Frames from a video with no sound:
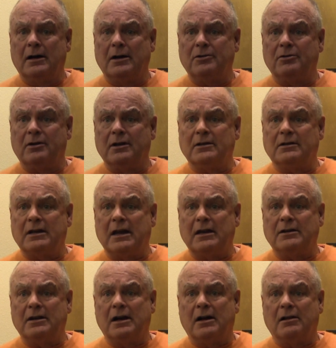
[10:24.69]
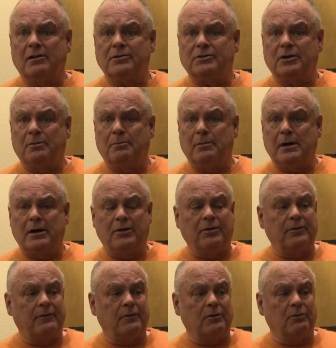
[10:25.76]
$110 a
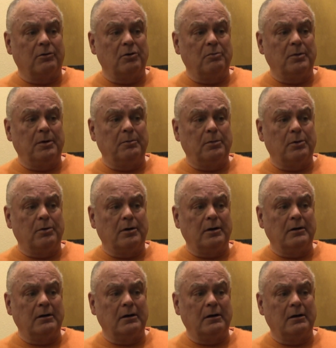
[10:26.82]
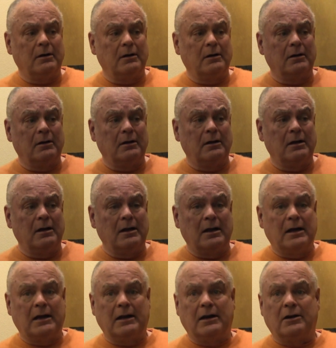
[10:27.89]
month for room and board,
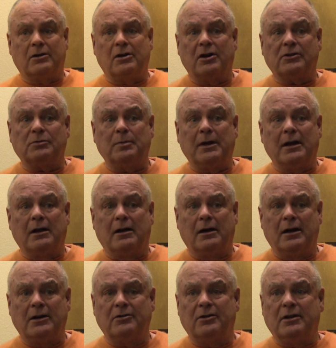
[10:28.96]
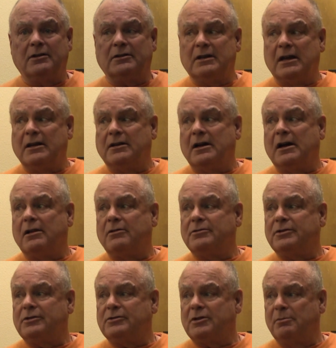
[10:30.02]
and it cost me
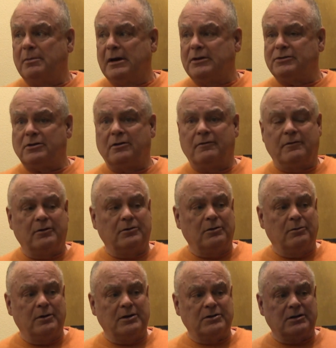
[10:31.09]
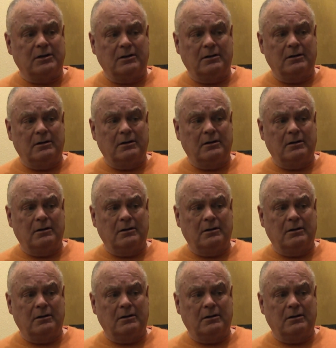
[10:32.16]
$110 a semester for tuition.